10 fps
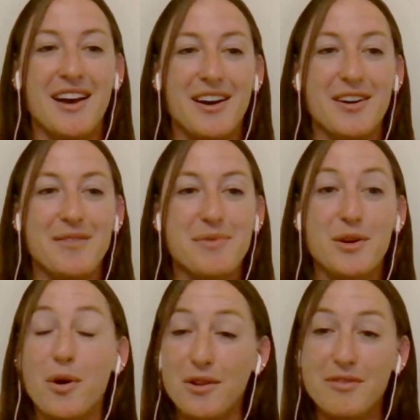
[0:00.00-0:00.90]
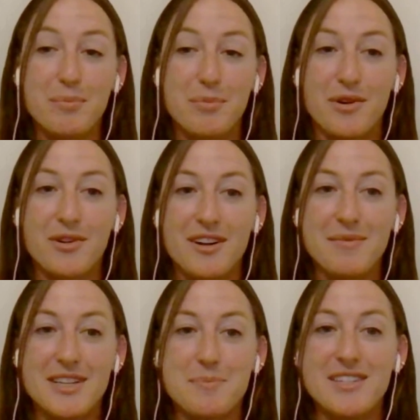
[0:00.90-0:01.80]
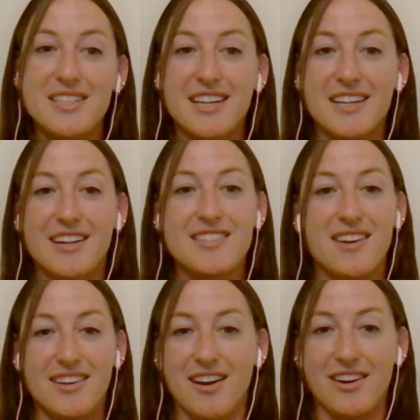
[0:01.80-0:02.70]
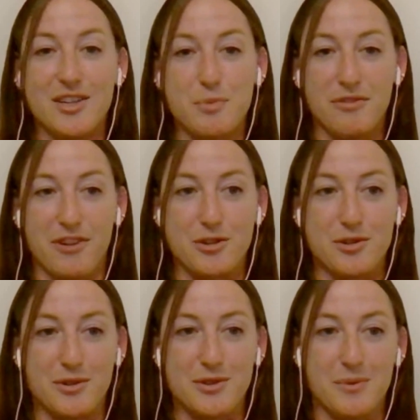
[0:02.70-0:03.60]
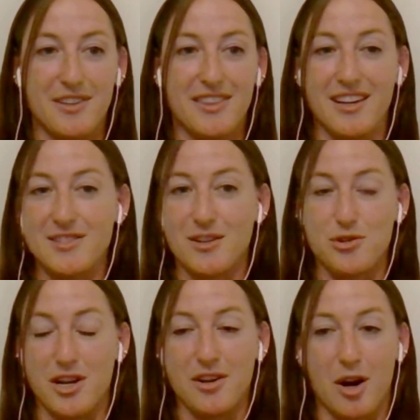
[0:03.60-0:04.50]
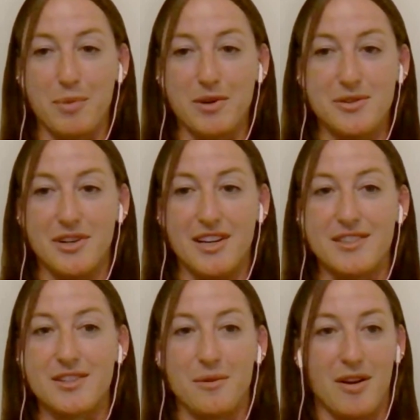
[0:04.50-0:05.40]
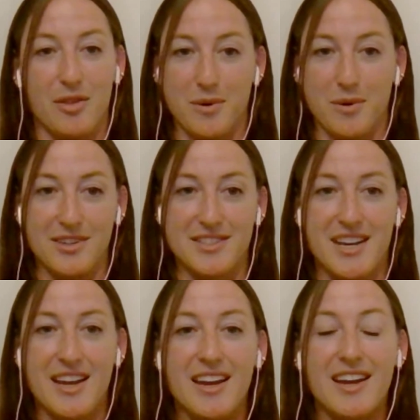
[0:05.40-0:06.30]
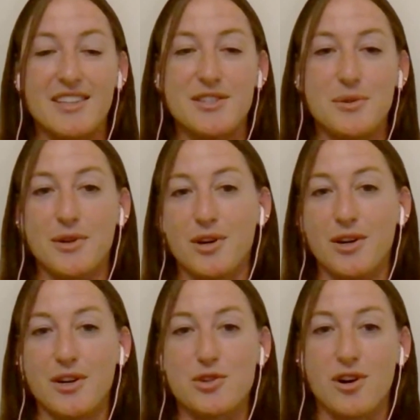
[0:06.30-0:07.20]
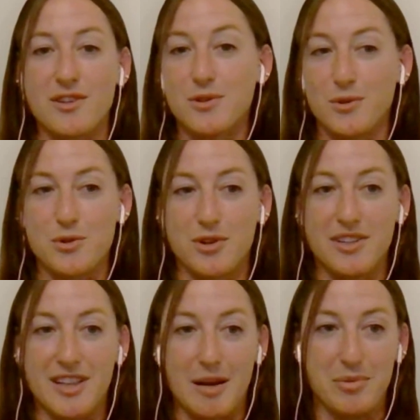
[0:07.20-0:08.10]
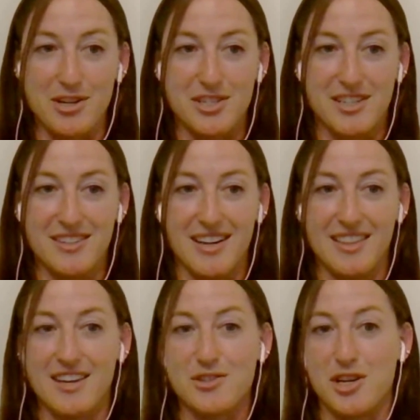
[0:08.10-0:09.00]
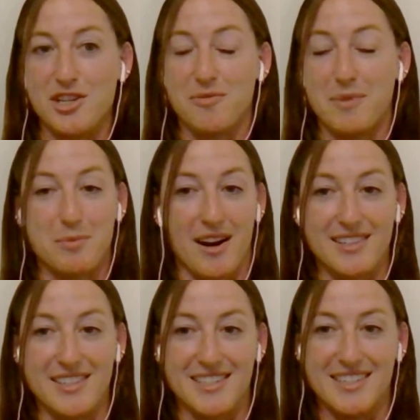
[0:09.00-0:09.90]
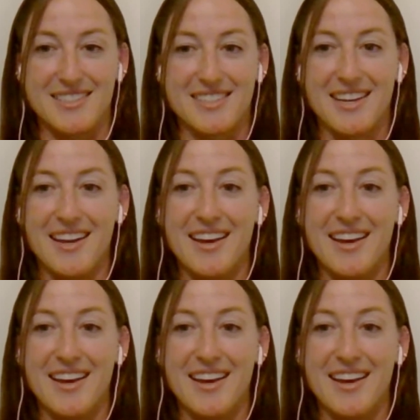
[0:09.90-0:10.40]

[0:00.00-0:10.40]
The goal of the program has been to connect young heritage professionals with hands-on training opportunities around the world and to encourage cross-cultural collaboration and the exchange of best practices.